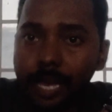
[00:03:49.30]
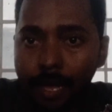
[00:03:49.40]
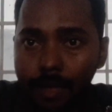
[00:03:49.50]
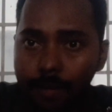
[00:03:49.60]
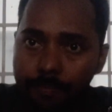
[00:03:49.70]

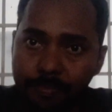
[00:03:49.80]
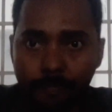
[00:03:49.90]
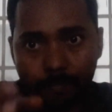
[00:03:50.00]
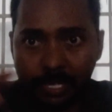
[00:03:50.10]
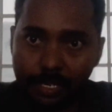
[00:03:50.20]
dia.
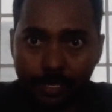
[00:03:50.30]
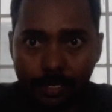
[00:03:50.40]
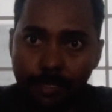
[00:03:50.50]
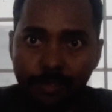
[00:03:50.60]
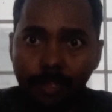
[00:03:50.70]

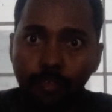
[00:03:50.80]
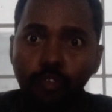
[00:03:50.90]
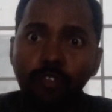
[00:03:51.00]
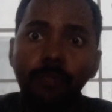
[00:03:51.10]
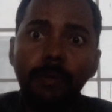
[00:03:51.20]
It's
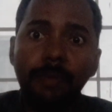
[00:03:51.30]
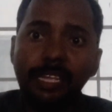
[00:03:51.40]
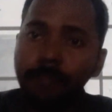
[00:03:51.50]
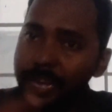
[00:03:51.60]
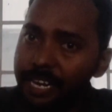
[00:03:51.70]
also simple
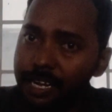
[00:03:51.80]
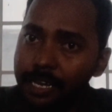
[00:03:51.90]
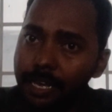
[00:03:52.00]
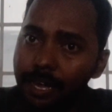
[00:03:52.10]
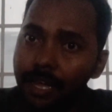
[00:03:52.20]
method, minor
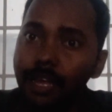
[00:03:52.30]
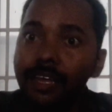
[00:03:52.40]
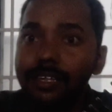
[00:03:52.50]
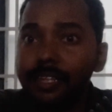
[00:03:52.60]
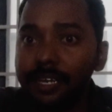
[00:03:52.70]

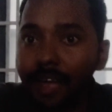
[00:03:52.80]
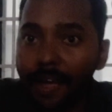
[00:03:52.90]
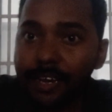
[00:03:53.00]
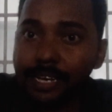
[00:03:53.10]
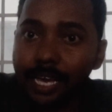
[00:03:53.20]
dia. The
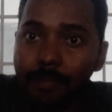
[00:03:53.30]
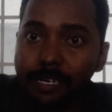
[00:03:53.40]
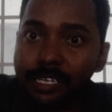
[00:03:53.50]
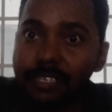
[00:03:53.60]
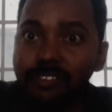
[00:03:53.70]
coil
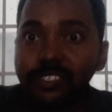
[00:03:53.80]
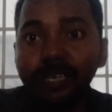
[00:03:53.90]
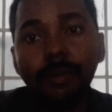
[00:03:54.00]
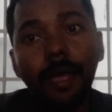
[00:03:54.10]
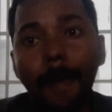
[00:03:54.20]
diameter is
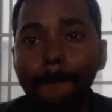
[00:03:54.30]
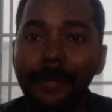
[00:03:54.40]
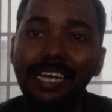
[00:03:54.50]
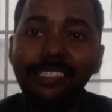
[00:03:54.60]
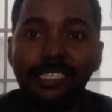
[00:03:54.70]
the
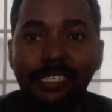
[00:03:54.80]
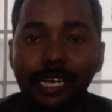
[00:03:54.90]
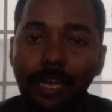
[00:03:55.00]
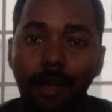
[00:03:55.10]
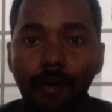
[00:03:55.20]
major
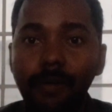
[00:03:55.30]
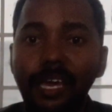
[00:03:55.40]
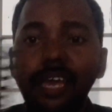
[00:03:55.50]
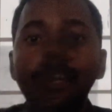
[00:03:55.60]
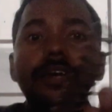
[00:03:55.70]
dia.
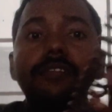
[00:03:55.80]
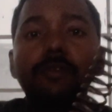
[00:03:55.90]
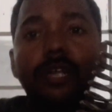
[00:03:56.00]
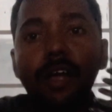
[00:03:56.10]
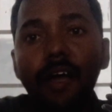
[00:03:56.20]
Okay,
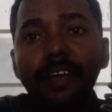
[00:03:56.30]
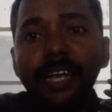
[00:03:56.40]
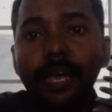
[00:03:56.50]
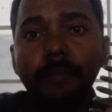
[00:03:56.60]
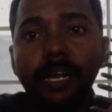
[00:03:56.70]
so the coil
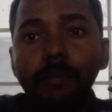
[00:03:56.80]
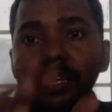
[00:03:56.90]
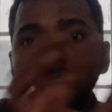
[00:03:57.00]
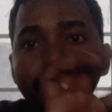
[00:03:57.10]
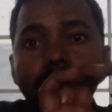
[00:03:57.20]
diameter
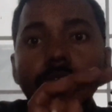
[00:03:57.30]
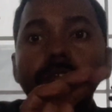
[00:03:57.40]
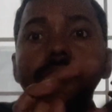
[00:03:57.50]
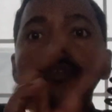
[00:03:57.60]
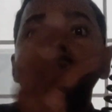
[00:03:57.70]
means
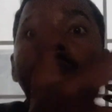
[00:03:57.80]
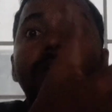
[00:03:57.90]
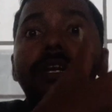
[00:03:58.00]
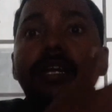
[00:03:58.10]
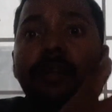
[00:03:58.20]
the
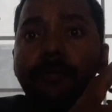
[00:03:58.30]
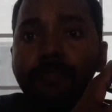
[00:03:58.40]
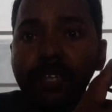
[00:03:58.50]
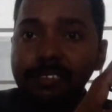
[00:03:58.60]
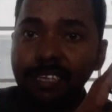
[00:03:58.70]
full
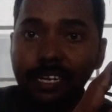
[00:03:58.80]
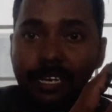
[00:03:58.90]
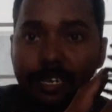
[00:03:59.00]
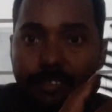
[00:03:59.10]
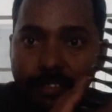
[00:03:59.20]

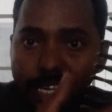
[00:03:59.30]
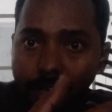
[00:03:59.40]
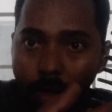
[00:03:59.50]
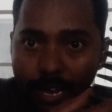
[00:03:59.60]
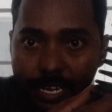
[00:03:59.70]
circle is the
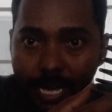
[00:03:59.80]
coil